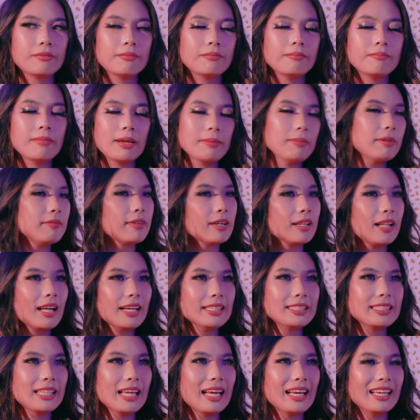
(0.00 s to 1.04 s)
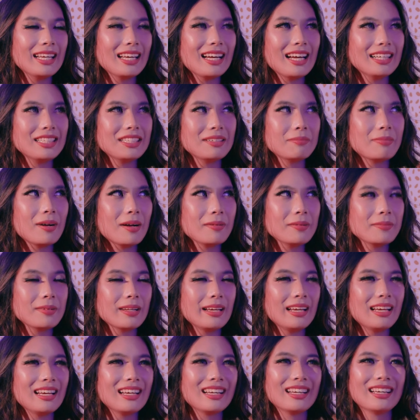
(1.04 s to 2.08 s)
made me realize that I should
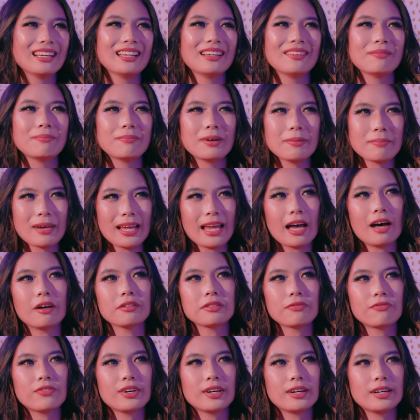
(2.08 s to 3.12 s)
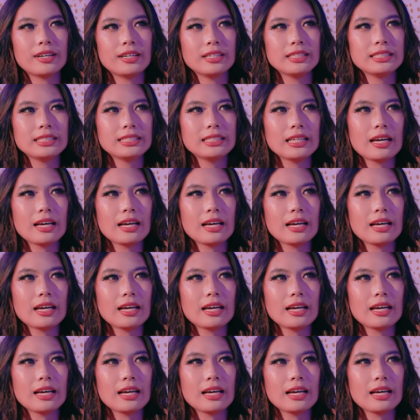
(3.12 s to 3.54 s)
probably put my health first.